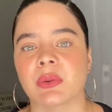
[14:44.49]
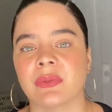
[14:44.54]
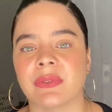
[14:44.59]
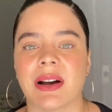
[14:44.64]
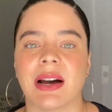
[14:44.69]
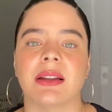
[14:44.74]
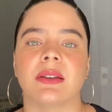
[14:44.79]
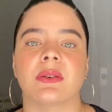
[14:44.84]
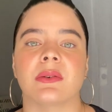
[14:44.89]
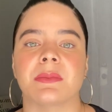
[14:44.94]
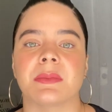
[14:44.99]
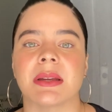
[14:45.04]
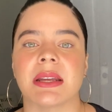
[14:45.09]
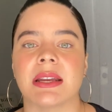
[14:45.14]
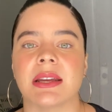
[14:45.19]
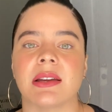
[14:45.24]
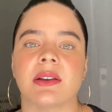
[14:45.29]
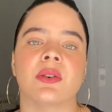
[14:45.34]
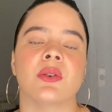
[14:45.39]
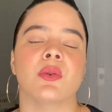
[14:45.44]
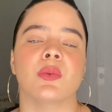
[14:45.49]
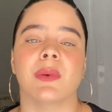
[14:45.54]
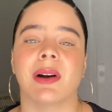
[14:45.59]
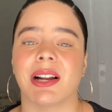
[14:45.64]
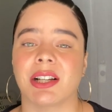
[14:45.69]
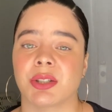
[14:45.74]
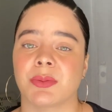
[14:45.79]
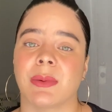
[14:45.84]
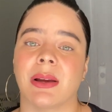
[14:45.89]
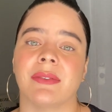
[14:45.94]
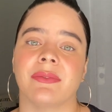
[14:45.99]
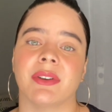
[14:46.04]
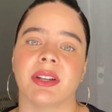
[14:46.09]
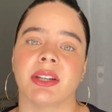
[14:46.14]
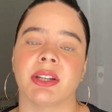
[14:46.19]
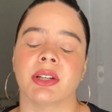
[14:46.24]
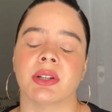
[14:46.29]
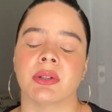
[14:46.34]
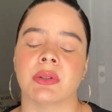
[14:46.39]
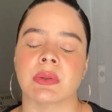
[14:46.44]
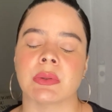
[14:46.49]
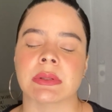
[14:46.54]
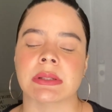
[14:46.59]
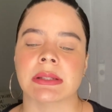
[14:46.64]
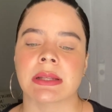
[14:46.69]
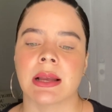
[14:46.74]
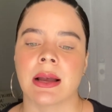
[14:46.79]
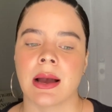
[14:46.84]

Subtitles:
follow me, who watch my videos.